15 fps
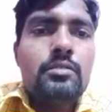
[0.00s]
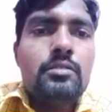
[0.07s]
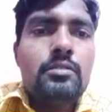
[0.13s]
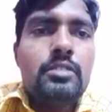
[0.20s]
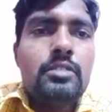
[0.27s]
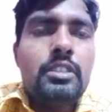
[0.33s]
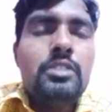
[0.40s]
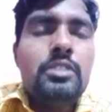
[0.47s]

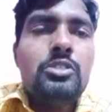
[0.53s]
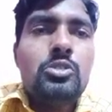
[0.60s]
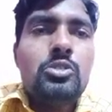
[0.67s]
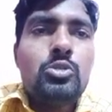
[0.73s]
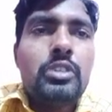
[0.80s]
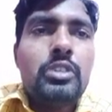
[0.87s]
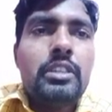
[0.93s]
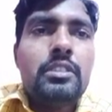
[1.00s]
Dear
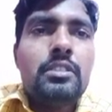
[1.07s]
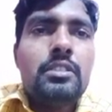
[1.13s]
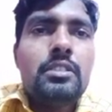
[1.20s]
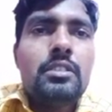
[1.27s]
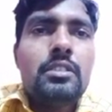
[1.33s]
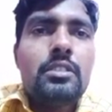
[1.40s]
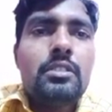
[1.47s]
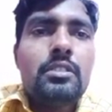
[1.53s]

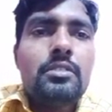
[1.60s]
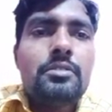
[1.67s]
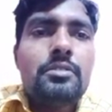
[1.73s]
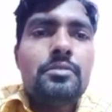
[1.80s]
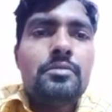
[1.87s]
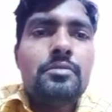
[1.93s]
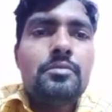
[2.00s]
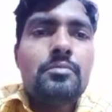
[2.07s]
students,
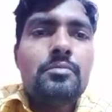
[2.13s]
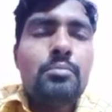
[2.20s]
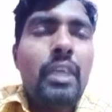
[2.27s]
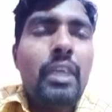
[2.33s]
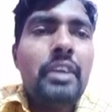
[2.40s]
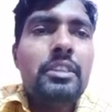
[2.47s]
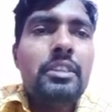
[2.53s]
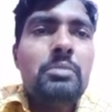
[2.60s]

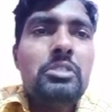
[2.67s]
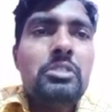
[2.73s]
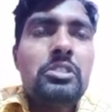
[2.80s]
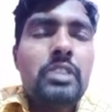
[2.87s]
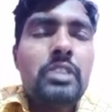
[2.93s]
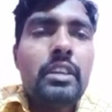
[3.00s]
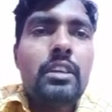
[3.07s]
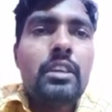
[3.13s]
my name is
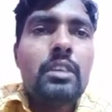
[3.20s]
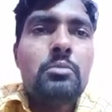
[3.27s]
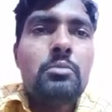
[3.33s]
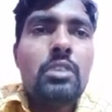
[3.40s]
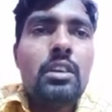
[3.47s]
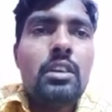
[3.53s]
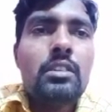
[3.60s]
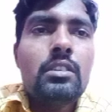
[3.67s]
Sheikh
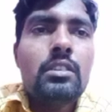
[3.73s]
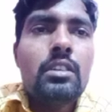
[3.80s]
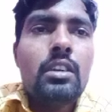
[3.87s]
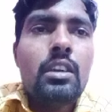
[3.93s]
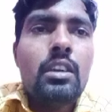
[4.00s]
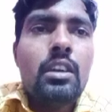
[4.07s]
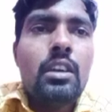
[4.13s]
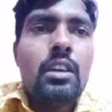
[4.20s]
Rahman.
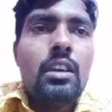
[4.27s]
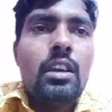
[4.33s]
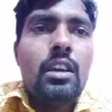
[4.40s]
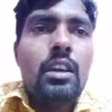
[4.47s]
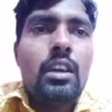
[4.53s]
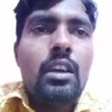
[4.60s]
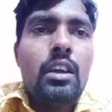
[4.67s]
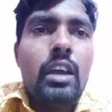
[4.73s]

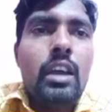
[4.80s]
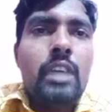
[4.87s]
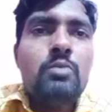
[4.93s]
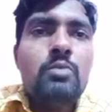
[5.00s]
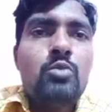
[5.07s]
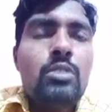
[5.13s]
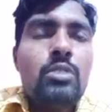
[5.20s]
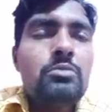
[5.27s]
I
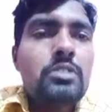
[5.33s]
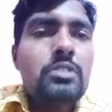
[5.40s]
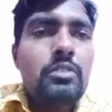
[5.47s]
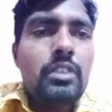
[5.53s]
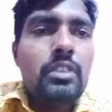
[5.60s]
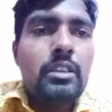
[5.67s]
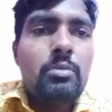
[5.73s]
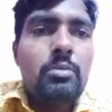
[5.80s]
am from
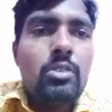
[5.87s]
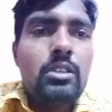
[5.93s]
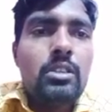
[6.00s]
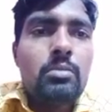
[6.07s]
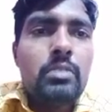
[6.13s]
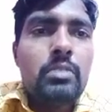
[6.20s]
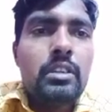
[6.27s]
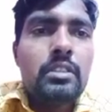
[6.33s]
Civil
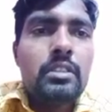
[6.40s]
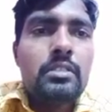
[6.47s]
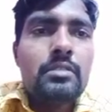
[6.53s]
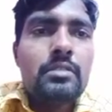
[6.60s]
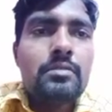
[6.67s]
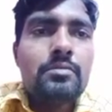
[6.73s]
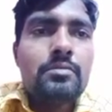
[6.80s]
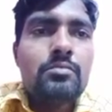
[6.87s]
Department,
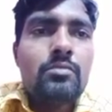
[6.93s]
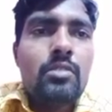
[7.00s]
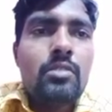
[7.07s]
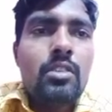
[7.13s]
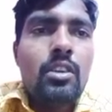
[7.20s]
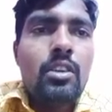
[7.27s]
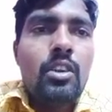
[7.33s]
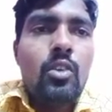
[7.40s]

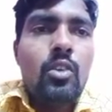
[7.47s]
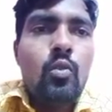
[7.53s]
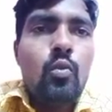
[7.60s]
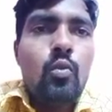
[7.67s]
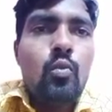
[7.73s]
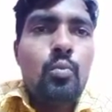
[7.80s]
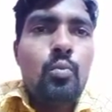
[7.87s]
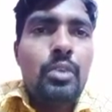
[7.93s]

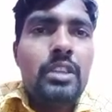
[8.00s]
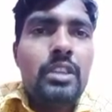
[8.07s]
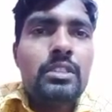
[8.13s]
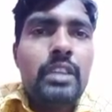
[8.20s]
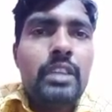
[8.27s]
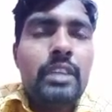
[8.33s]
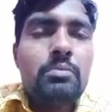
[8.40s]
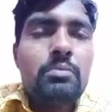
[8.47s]

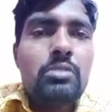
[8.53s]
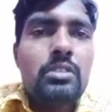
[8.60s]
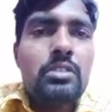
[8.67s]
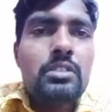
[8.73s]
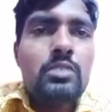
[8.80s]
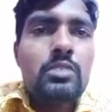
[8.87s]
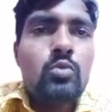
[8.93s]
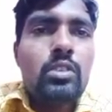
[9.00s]
at
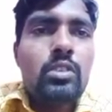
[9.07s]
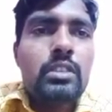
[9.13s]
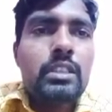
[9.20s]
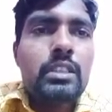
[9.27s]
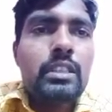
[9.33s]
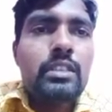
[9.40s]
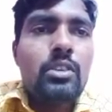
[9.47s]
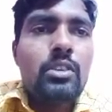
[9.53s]
present
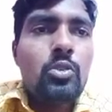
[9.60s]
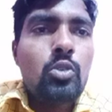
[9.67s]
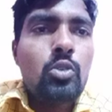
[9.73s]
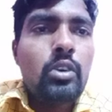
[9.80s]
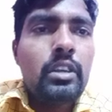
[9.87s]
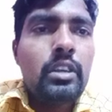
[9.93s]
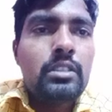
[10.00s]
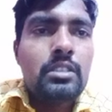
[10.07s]
working in
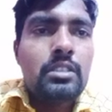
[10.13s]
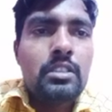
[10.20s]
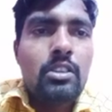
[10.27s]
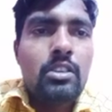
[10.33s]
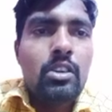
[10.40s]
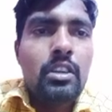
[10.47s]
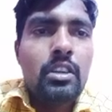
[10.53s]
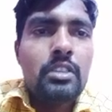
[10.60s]
Angrove Engineering
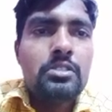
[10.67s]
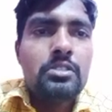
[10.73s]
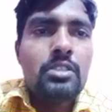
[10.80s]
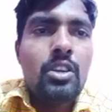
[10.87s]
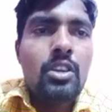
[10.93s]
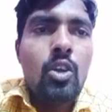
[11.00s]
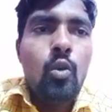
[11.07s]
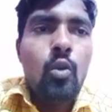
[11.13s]
College.
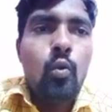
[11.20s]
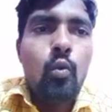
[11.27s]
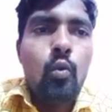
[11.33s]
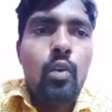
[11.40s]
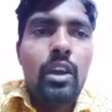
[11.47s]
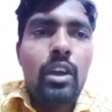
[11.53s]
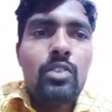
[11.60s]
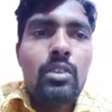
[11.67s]

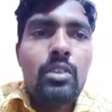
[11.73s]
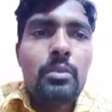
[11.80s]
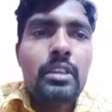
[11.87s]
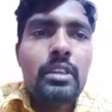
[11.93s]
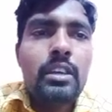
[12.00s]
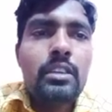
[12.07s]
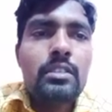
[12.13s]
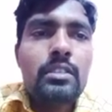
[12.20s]
Where will be
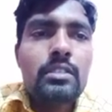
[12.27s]
there?